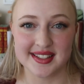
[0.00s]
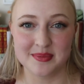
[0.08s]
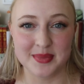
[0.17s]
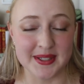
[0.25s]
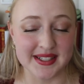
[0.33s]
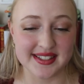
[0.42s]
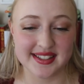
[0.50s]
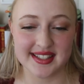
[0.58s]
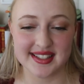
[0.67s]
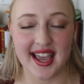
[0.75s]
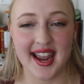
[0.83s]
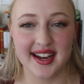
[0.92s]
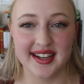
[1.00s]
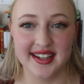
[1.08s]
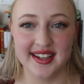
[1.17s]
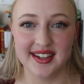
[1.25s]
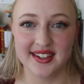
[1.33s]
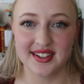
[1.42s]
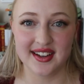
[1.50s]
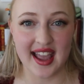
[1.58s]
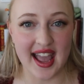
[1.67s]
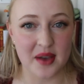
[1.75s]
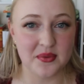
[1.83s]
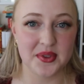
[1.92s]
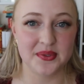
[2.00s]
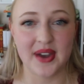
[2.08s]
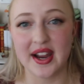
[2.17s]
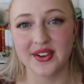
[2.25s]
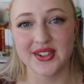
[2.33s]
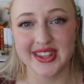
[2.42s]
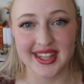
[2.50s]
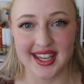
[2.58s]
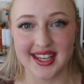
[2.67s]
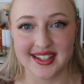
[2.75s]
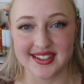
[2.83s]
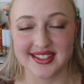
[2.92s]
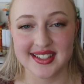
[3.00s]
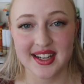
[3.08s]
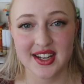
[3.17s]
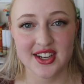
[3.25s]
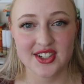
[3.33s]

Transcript: and be in society and have the finer things.